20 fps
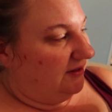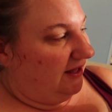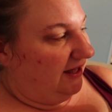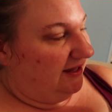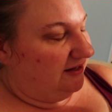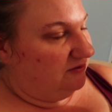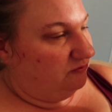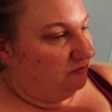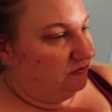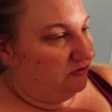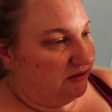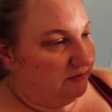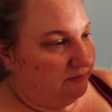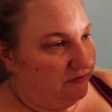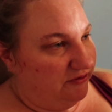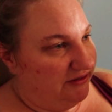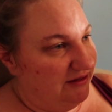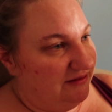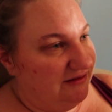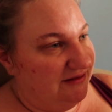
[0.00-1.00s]
at really
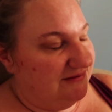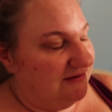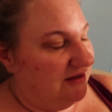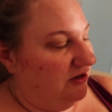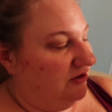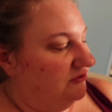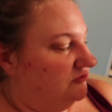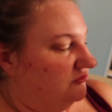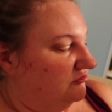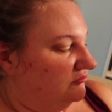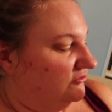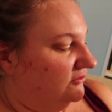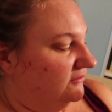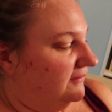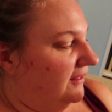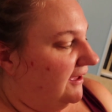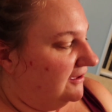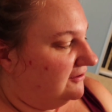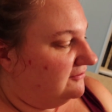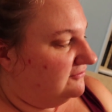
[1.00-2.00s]
bringing these characters to
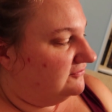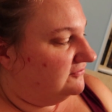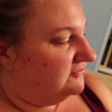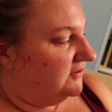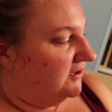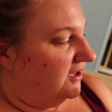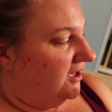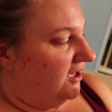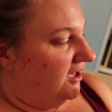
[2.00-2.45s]
life.